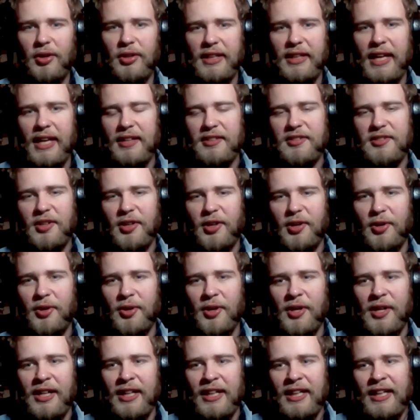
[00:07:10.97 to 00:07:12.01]
yeah. So
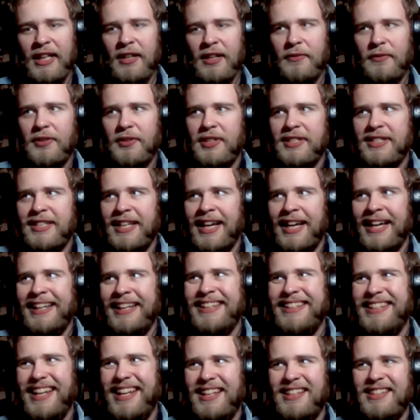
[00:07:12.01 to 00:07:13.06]
for design
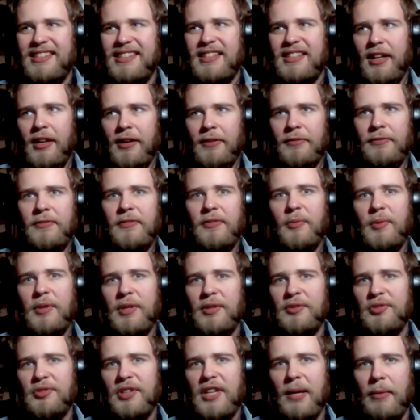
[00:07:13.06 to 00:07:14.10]
intent stuff, we
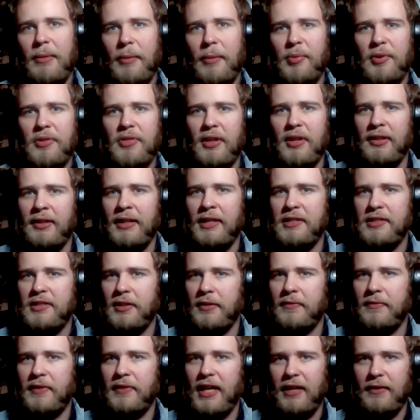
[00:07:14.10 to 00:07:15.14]
usually come up with a list
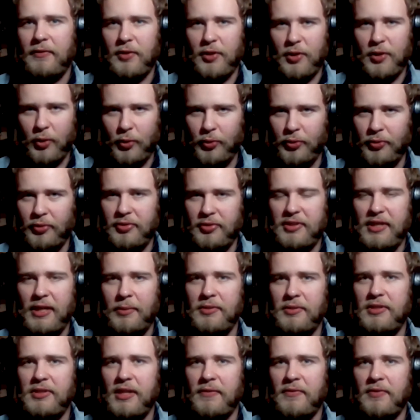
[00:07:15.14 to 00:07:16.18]
of kind of goals, I
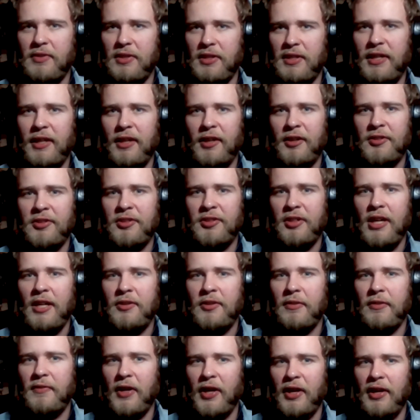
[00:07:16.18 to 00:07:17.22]
would say, for the character. And
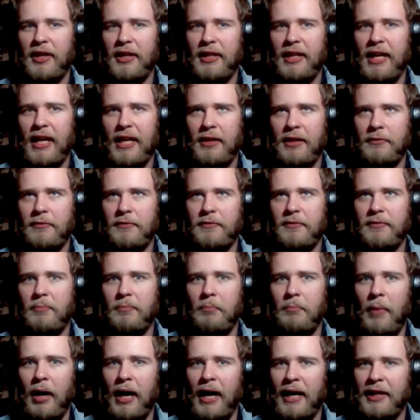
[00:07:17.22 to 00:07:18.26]
they're very kind of
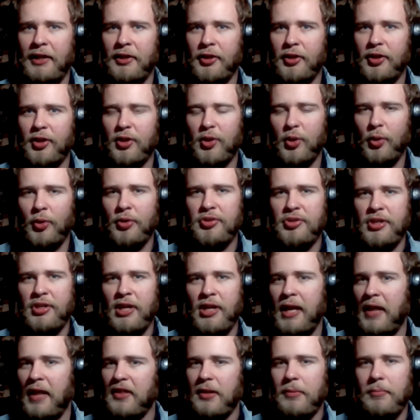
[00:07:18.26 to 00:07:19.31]
minor goals, or
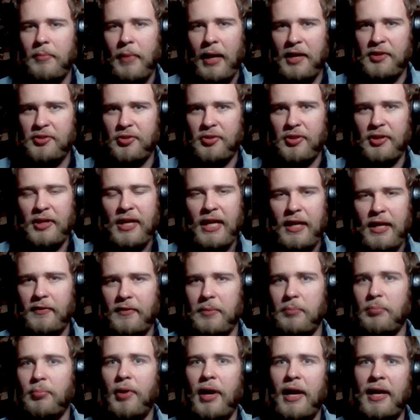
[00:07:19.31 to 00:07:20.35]
nothing major, the kind of
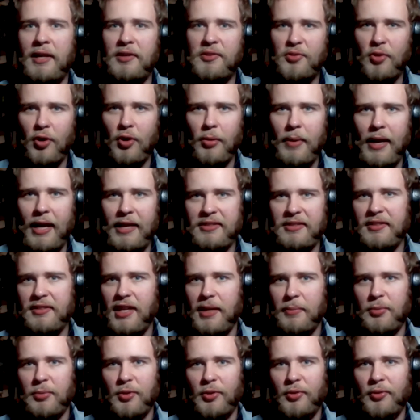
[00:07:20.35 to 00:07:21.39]
like brainstorm-esque
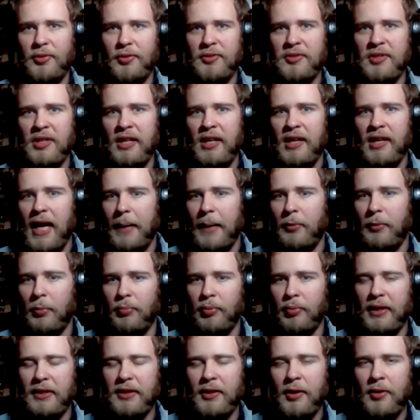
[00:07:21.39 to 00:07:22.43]
type goals. And we'll
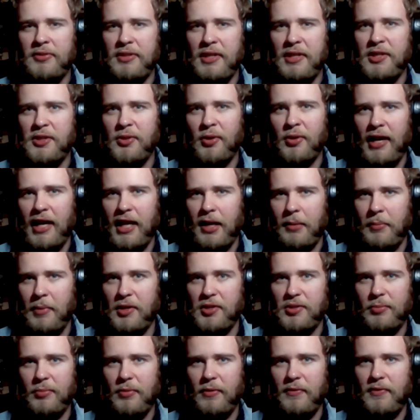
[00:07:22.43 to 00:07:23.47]
bring those into our
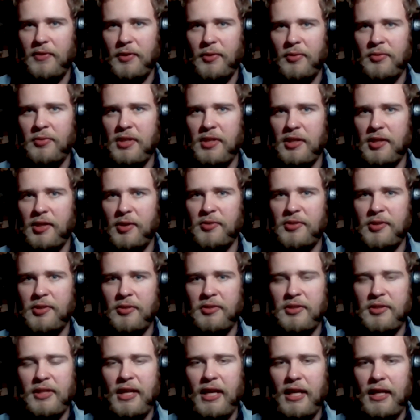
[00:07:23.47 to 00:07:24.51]
animation reviews and use
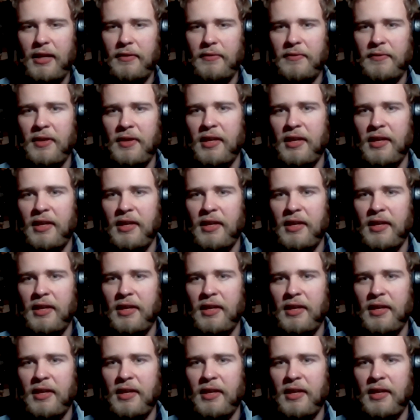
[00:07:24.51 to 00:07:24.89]
those to kind of